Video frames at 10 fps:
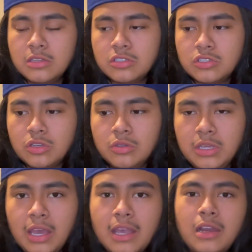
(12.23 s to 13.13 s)
So
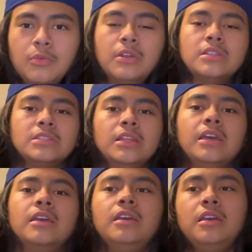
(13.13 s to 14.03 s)
yeah, I kind of wanted to
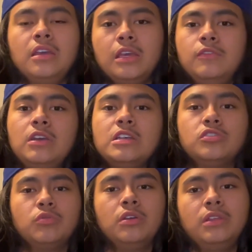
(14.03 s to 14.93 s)
like give you guys
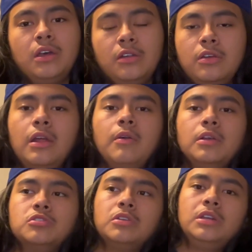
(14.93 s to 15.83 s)
a rundown on how
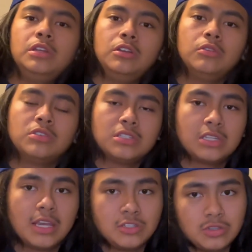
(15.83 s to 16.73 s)
I train, just
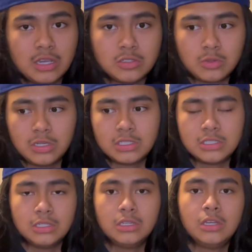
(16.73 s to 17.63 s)
in case you guys wanted
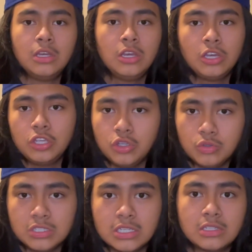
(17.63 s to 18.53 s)
to
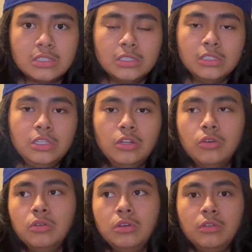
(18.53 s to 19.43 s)
use it
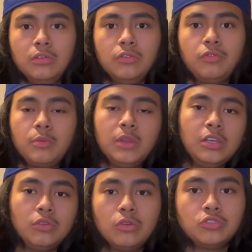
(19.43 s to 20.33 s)
to, formulate
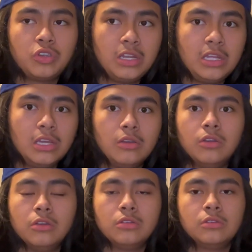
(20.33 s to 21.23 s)
your own training,
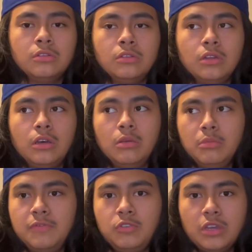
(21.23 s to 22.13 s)
or
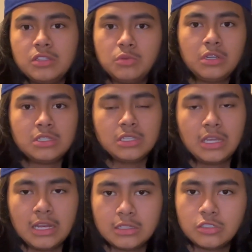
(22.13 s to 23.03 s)
if you guys wanted to
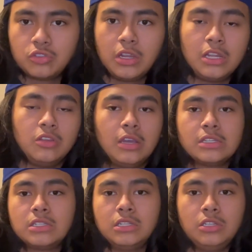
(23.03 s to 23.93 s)
get into training, you
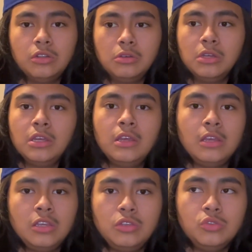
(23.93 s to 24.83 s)
guys could,
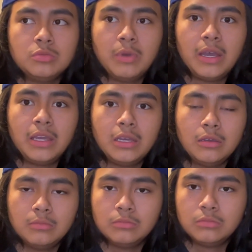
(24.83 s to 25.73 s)
use my
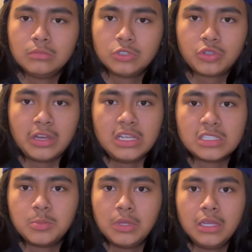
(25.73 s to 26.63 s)
training
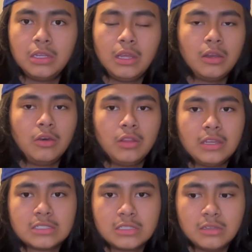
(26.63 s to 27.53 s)
split and all
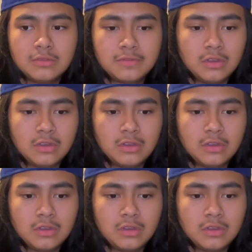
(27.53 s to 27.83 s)
that stuff,